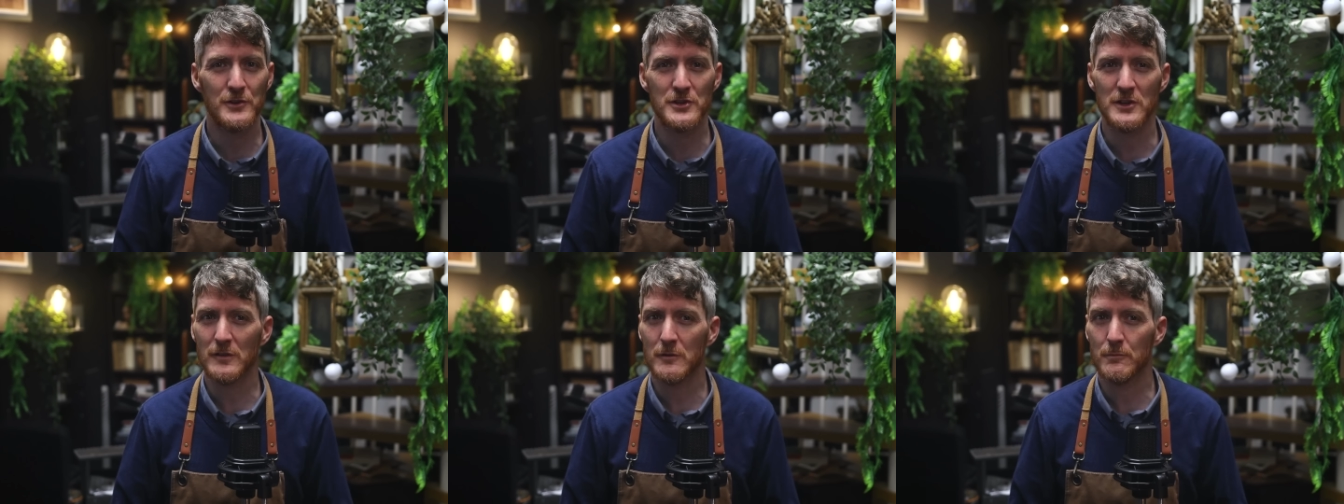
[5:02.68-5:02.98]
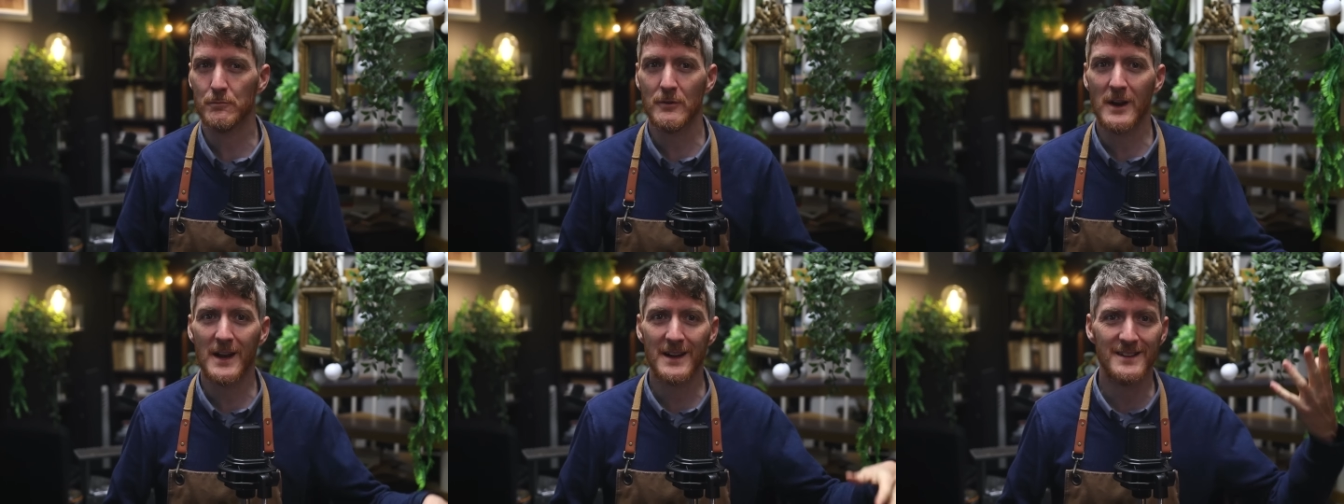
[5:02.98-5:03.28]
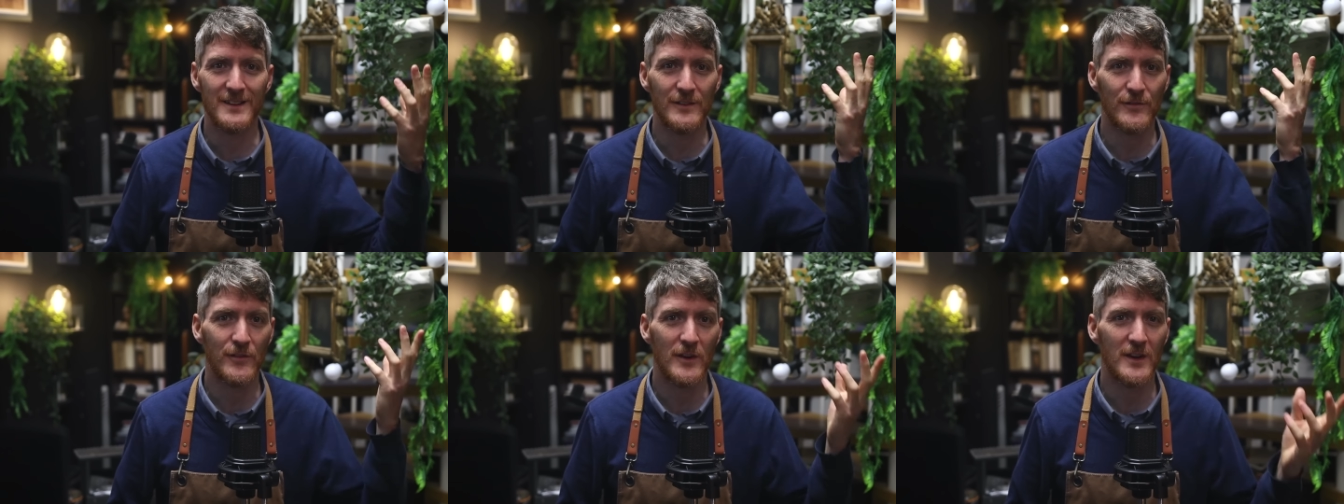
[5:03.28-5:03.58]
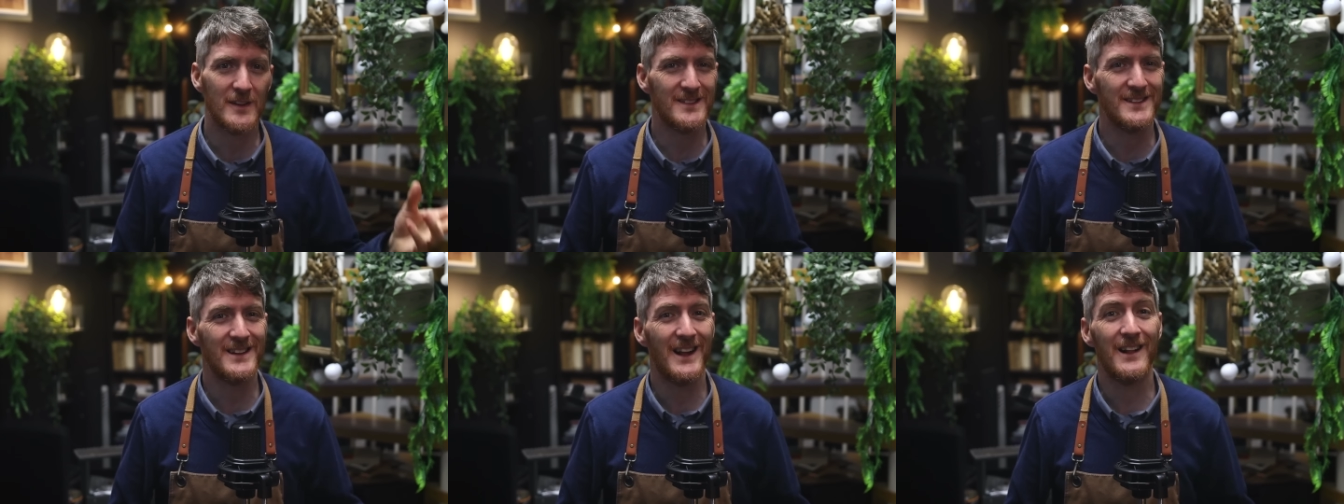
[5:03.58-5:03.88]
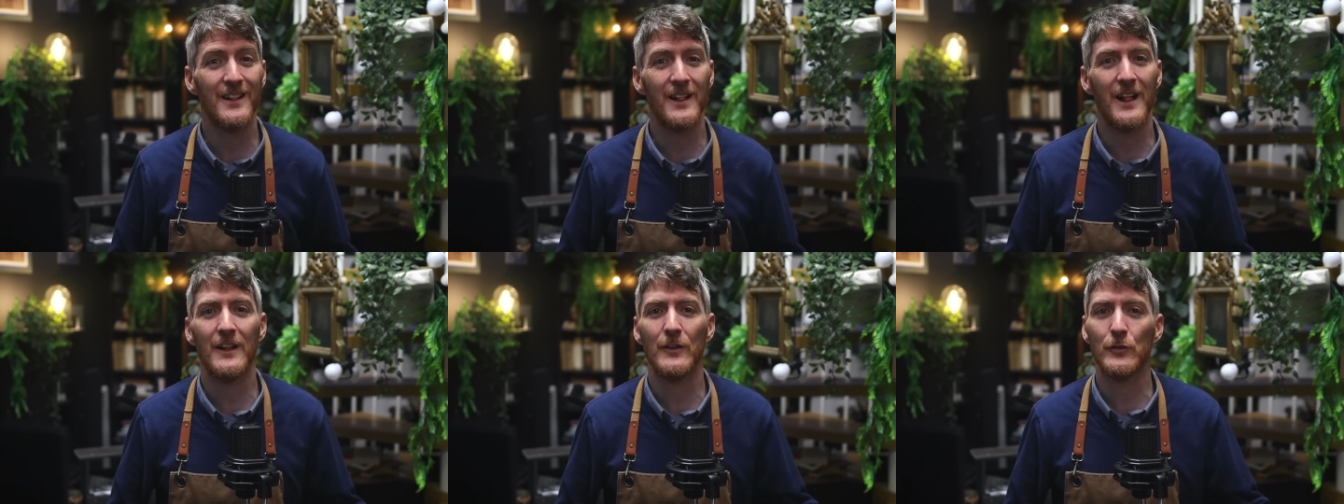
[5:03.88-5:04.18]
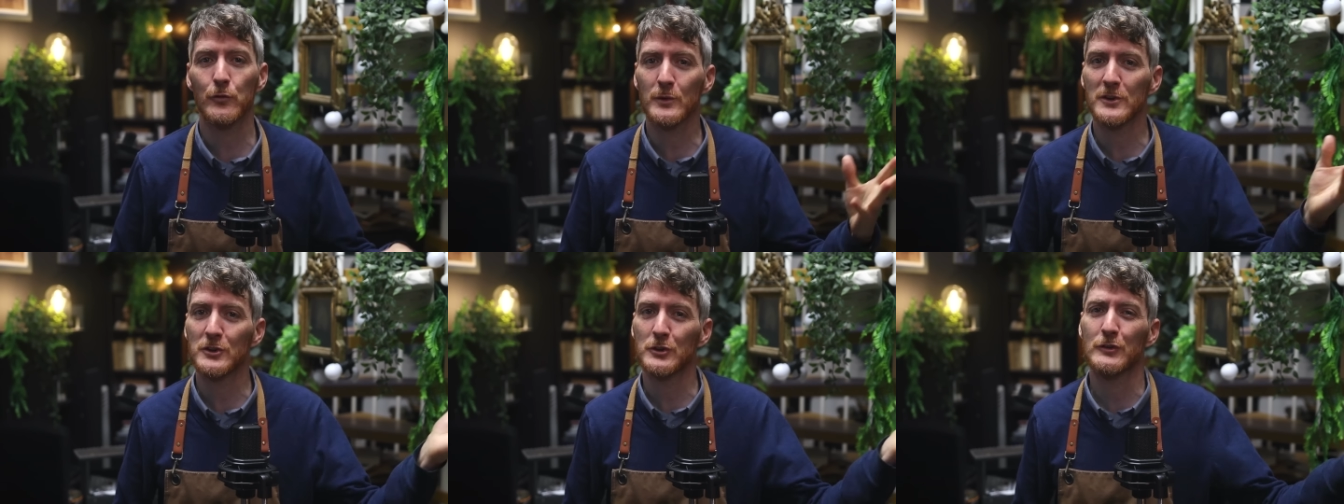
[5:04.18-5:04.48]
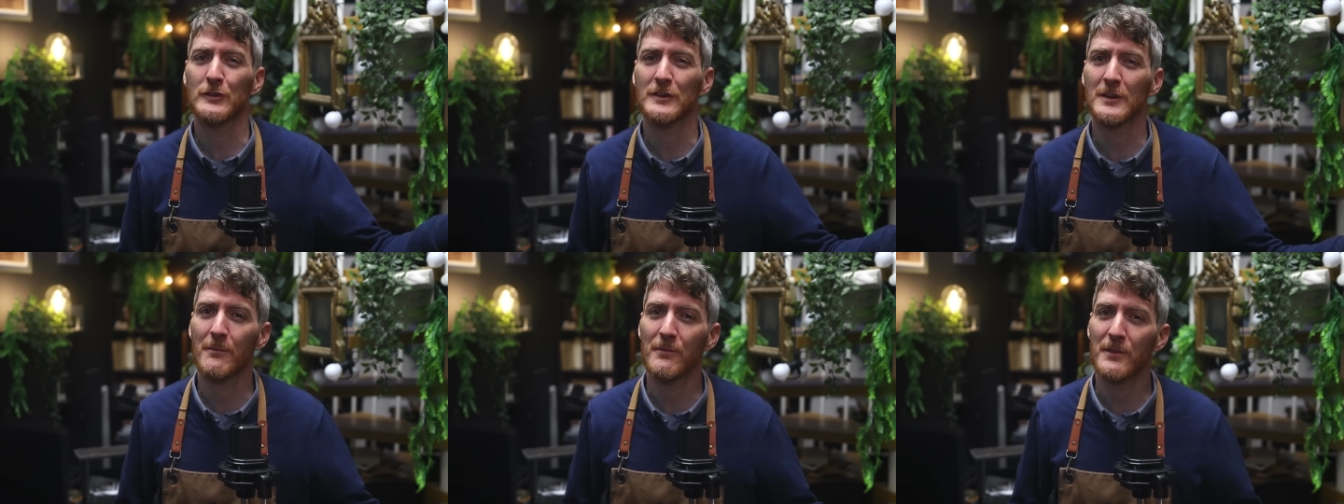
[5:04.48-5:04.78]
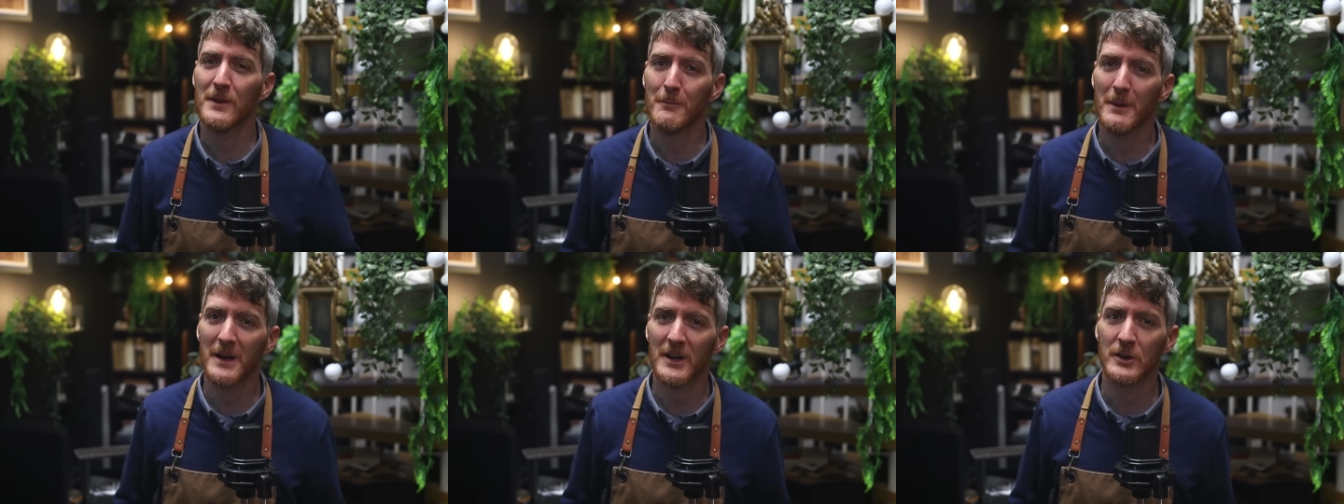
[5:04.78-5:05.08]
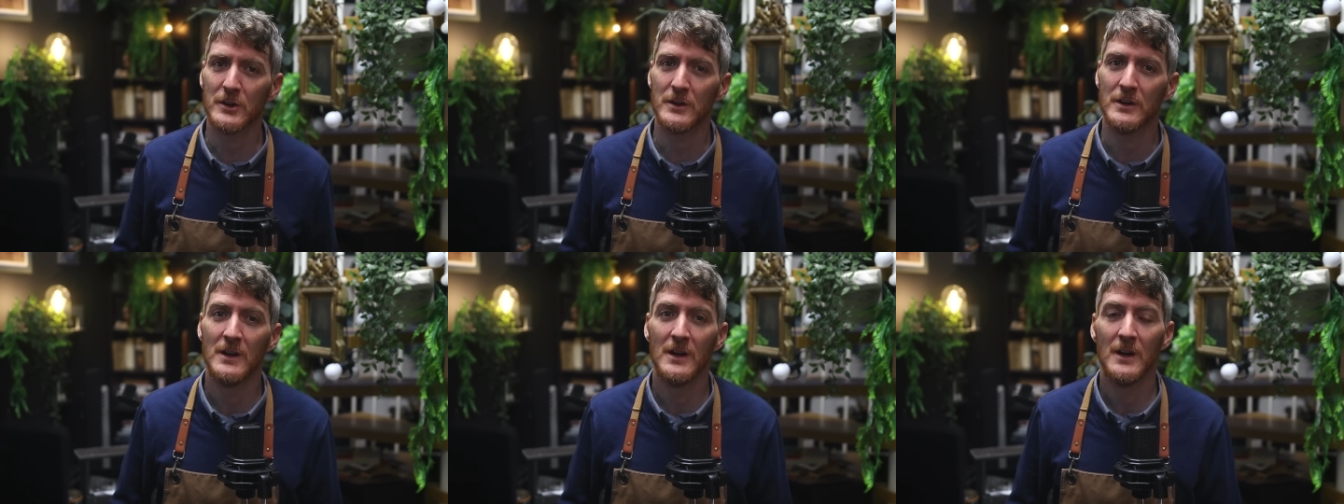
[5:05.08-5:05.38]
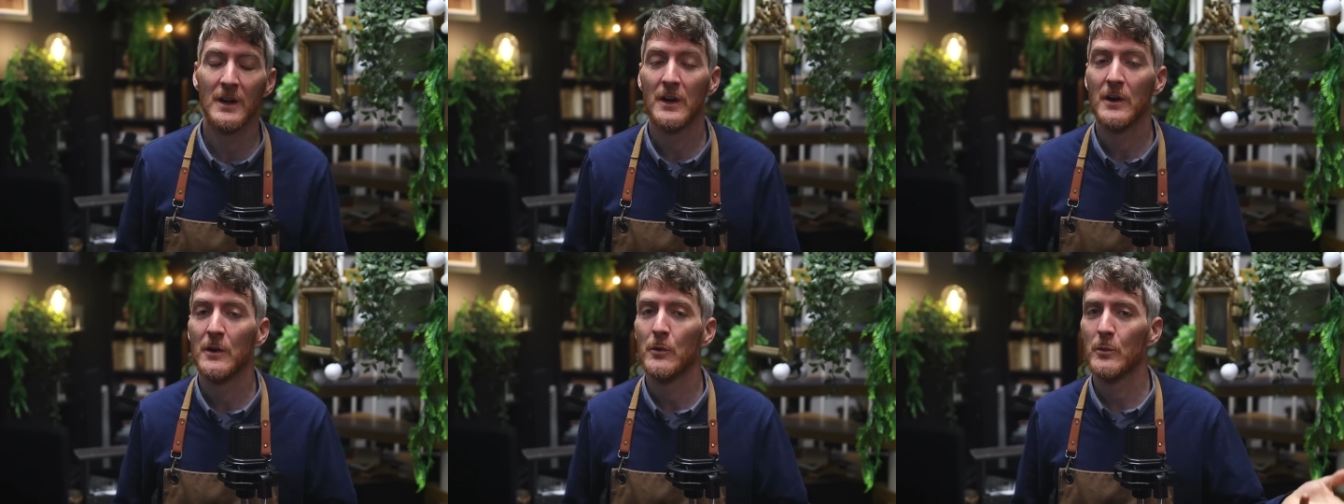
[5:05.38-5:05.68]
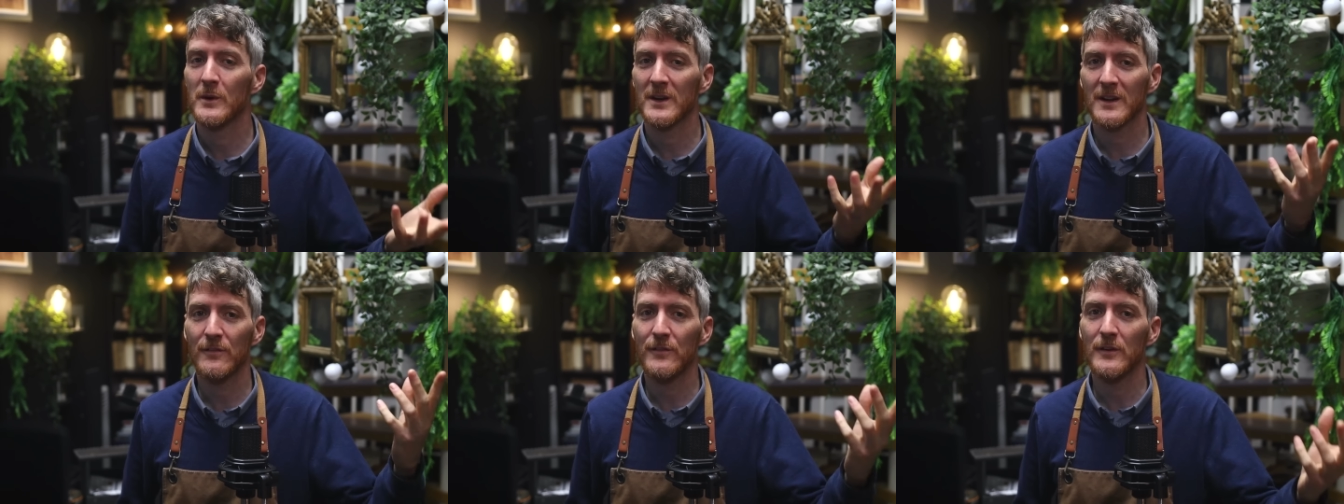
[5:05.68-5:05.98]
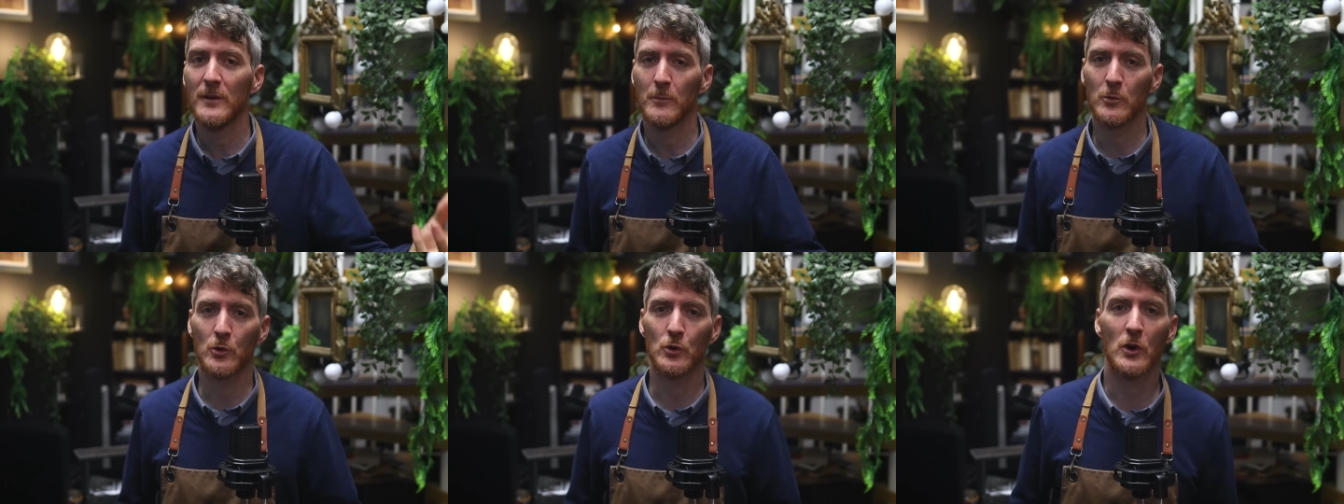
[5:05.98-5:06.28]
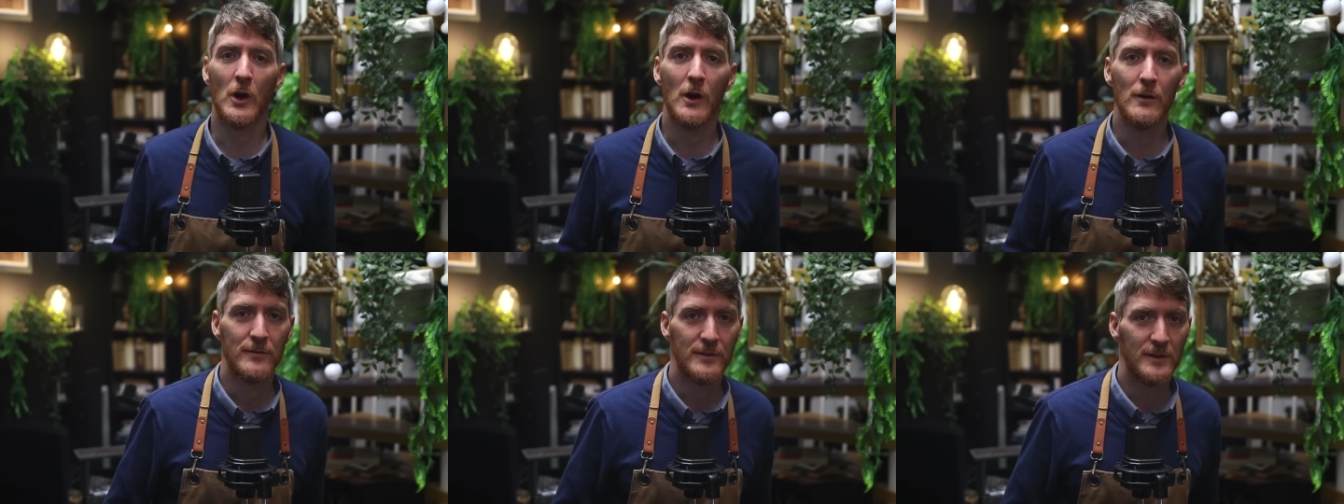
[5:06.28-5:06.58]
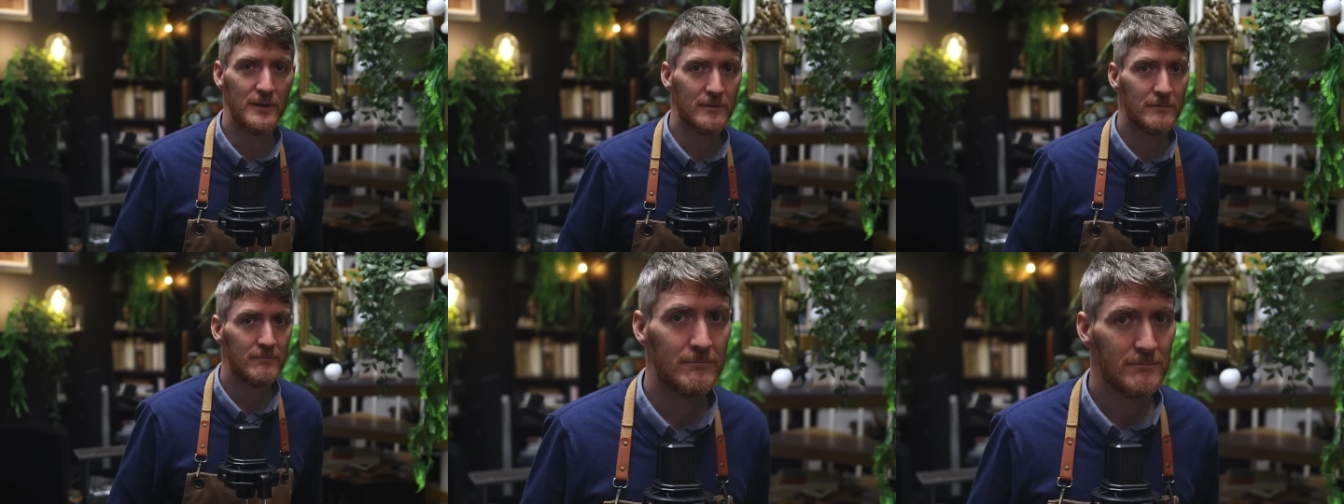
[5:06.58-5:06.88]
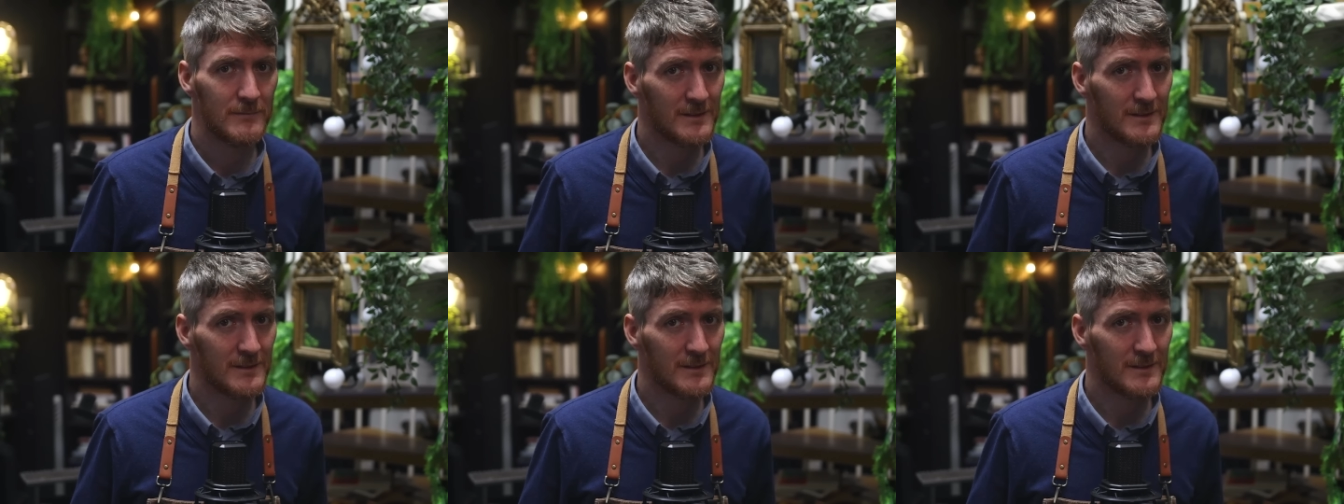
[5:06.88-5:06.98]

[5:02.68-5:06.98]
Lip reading: just to practice first, and I'll switch to something better when I feel more confident.